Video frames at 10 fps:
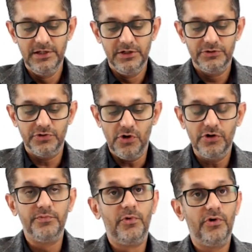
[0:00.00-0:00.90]

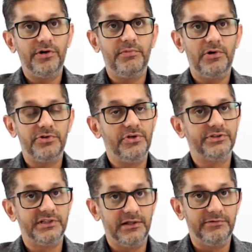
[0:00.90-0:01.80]
Talk more about
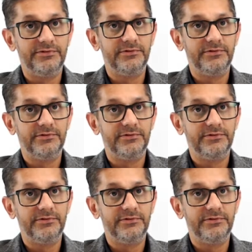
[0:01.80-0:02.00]
yourself.